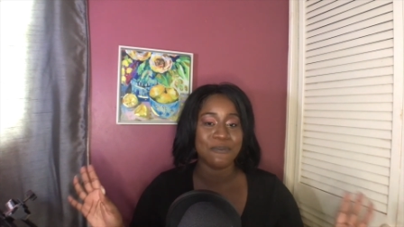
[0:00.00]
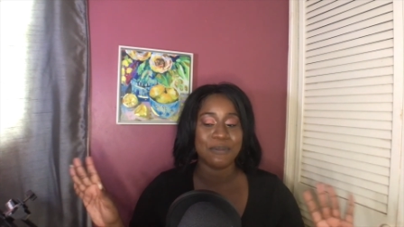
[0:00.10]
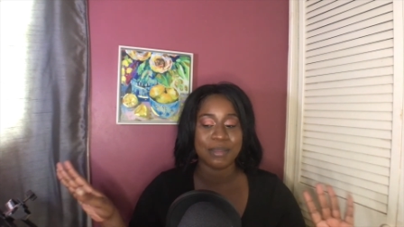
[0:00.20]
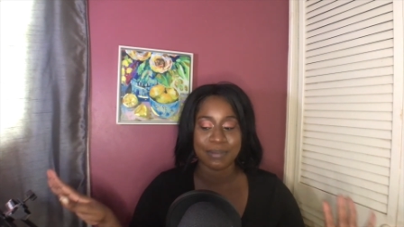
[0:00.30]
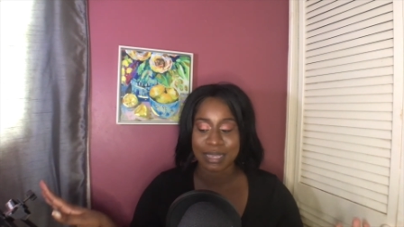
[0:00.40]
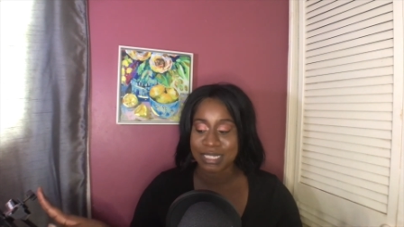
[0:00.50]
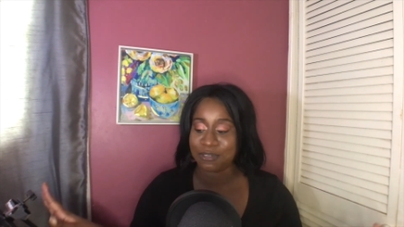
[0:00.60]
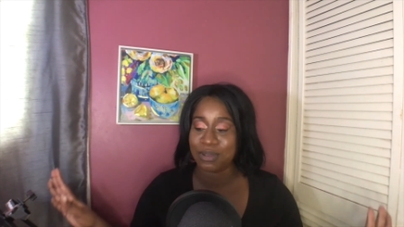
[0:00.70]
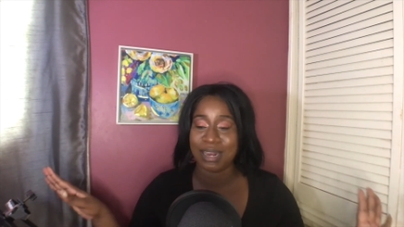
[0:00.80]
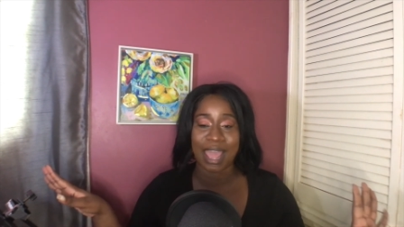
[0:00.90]
for me. Please, if
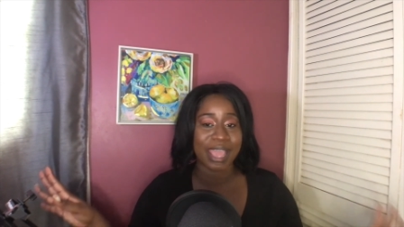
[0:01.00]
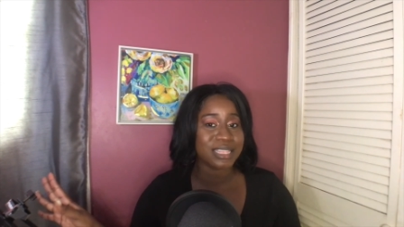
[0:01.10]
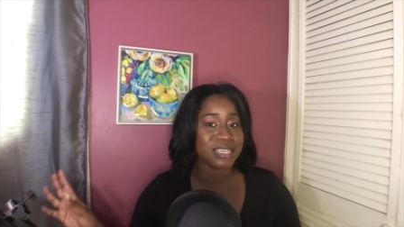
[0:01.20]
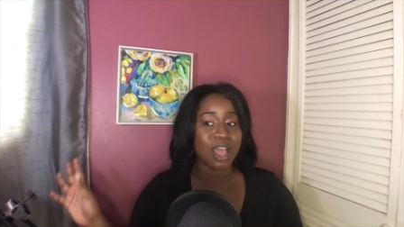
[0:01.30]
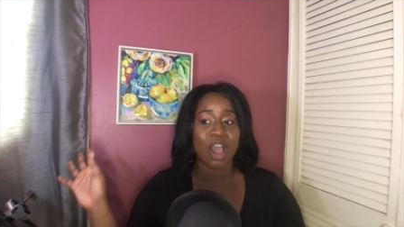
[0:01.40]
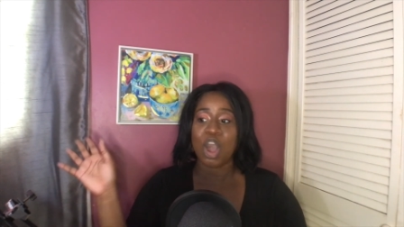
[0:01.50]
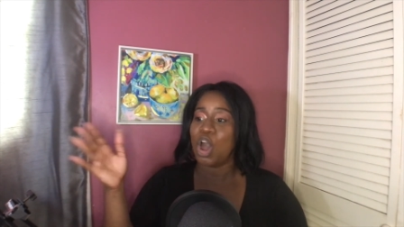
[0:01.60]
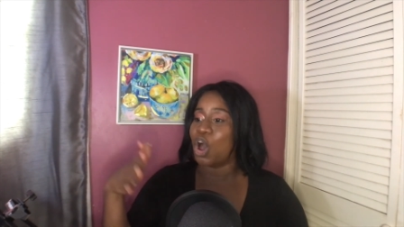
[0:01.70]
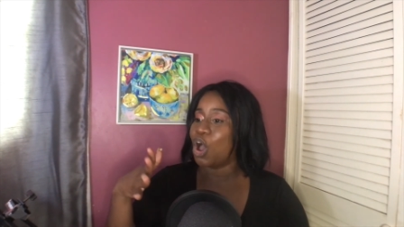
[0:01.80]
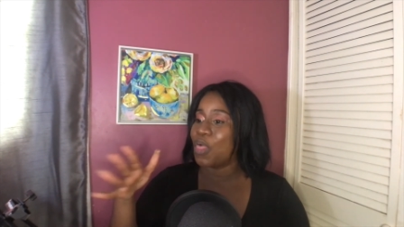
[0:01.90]
you liked
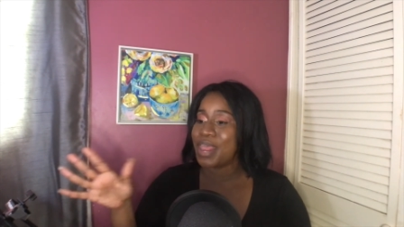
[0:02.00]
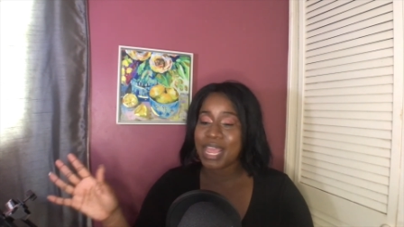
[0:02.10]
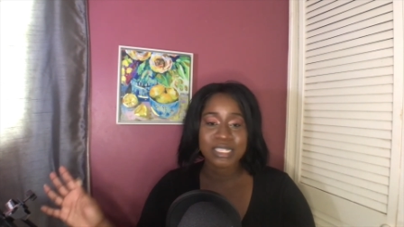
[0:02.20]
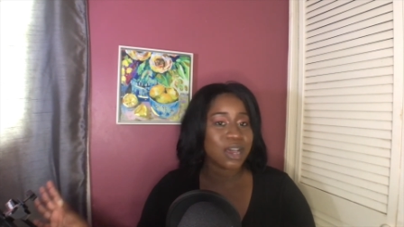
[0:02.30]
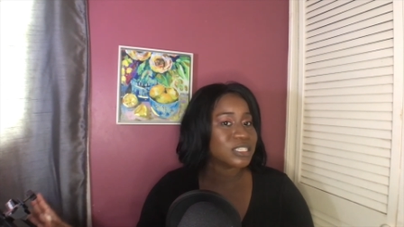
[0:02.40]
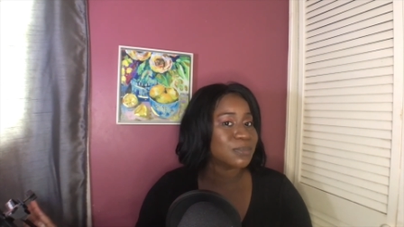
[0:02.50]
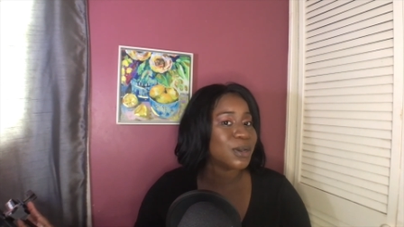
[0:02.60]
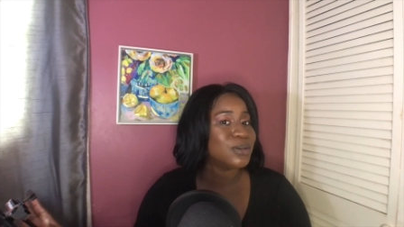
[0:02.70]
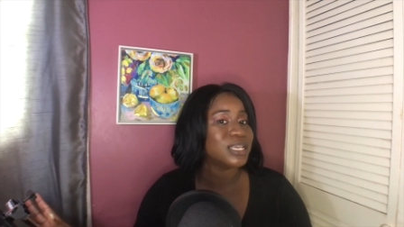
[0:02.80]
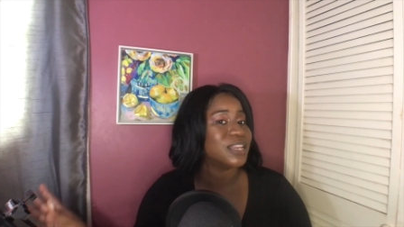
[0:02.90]
all that I talked
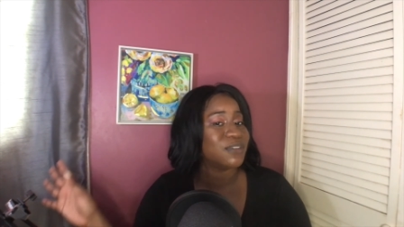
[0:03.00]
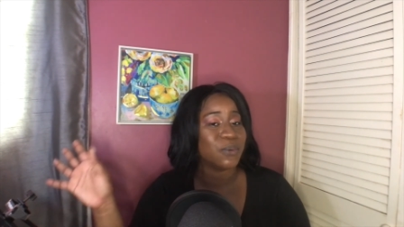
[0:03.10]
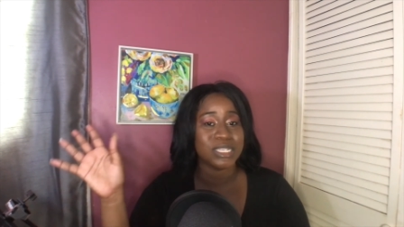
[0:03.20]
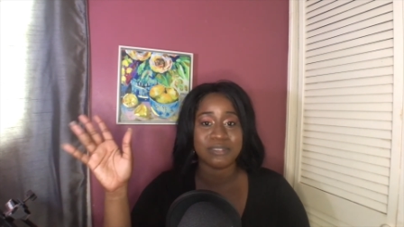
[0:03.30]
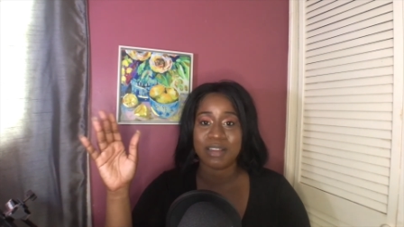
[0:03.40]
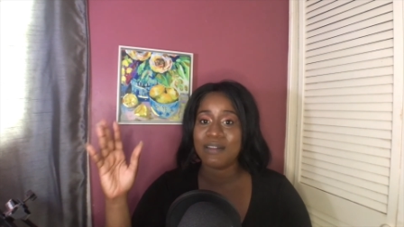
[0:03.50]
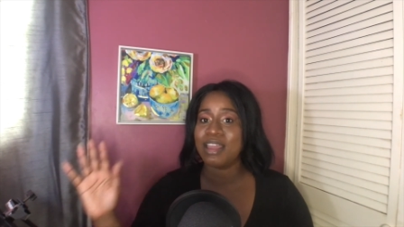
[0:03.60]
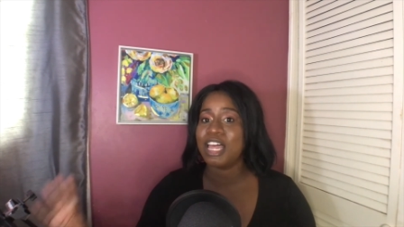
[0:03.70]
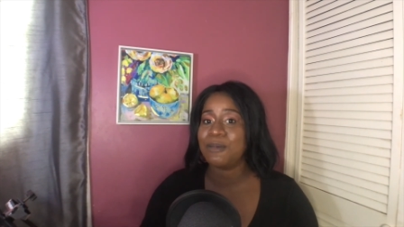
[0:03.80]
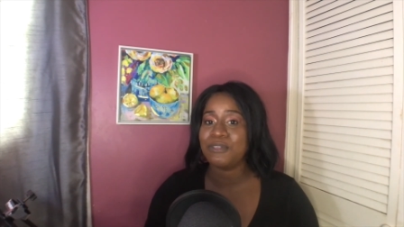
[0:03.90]
about and if it was very
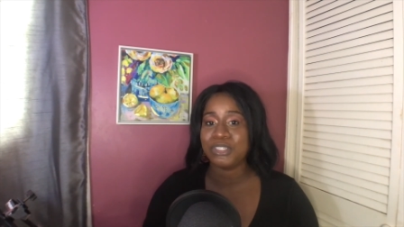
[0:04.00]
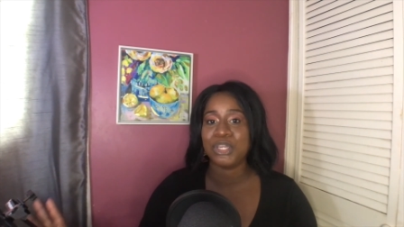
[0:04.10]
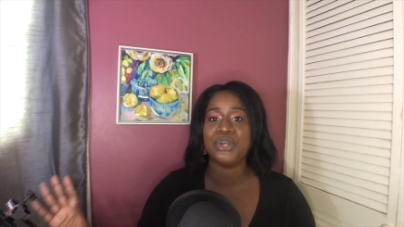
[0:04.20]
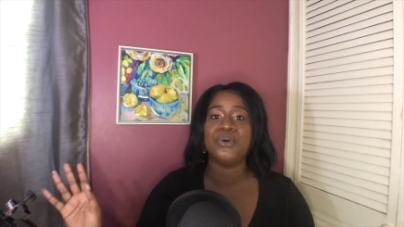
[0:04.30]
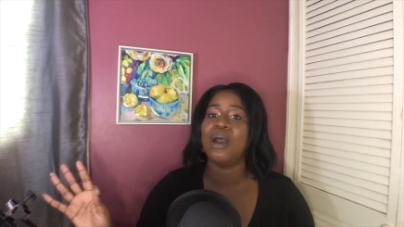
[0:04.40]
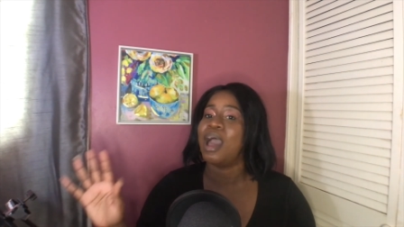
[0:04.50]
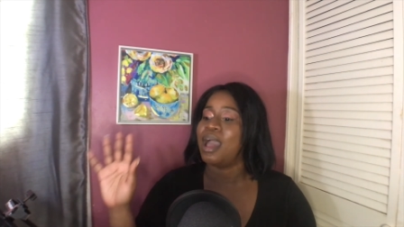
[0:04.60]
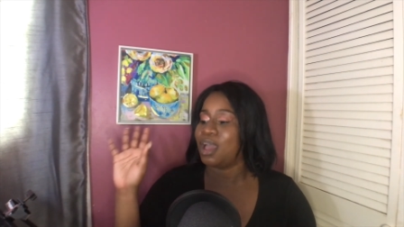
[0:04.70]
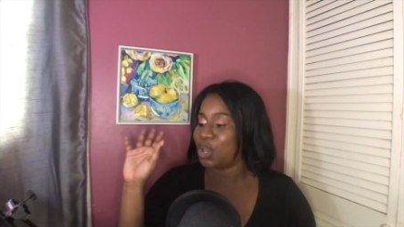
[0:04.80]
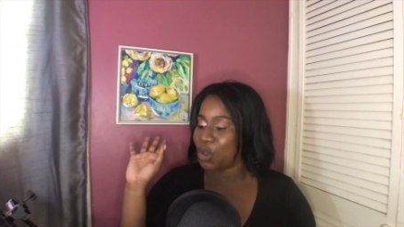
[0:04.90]
helpful to you,
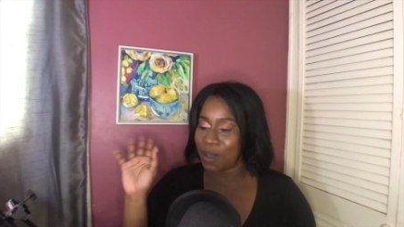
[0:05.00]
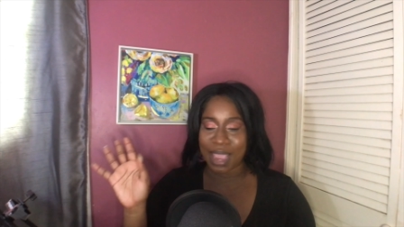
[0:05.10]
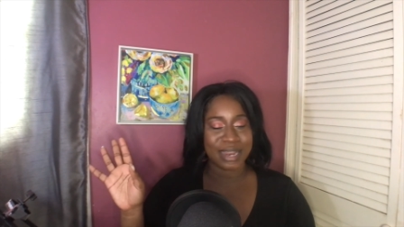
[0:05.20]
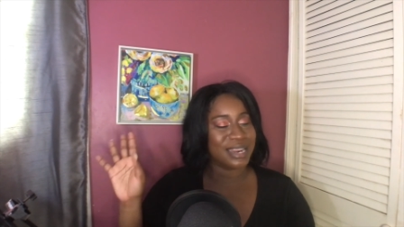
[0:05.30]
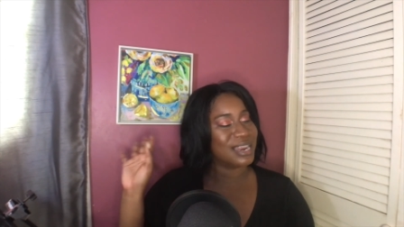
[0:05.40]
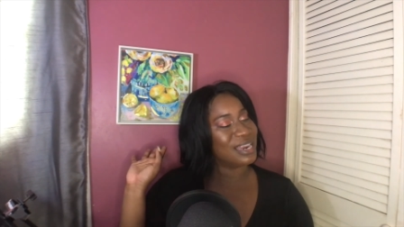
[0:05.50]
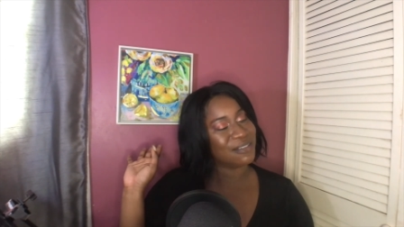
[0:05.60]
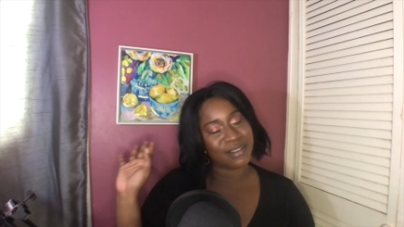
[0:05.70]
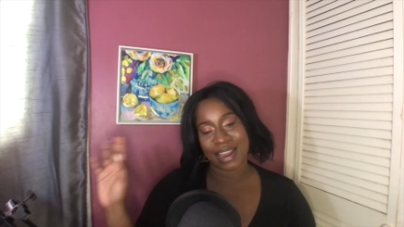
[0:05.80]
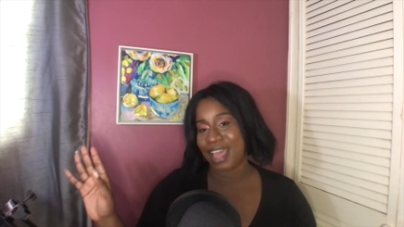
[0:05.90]
go ahead and leave
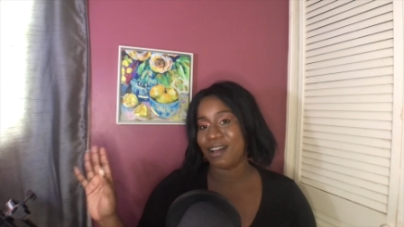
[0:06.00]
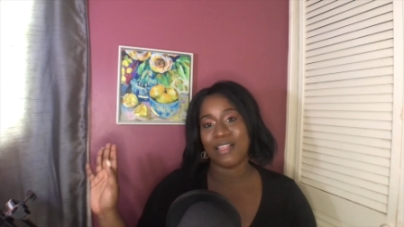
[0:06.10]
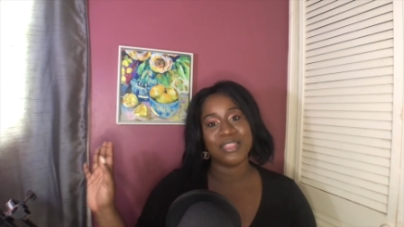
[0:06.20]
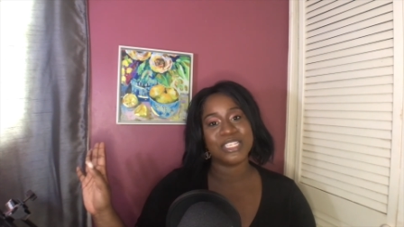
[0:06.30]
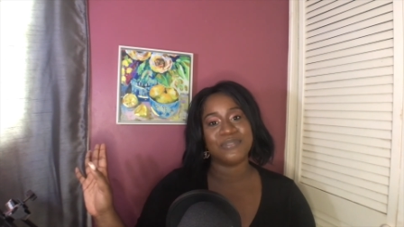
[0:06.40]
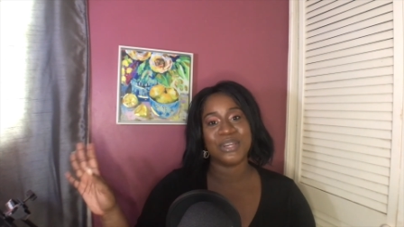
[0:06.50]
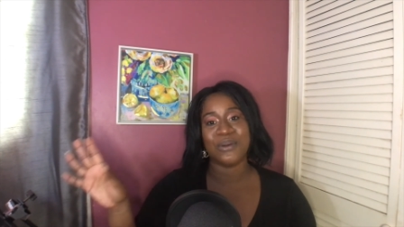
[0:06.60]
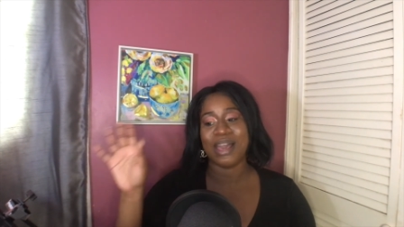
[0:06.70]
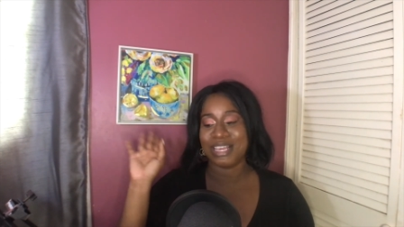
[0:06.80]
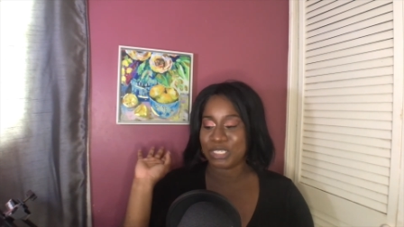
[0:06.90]
a like on this video
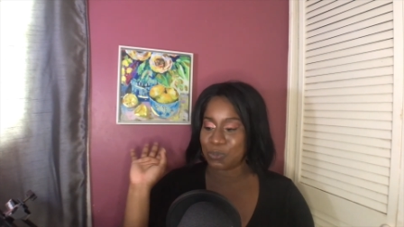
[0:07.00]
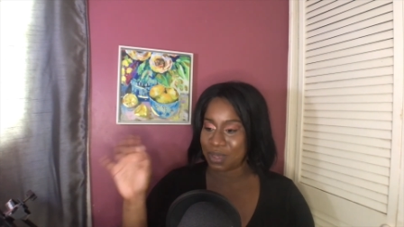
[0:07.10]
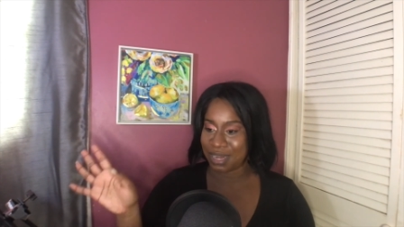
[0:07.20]
as well.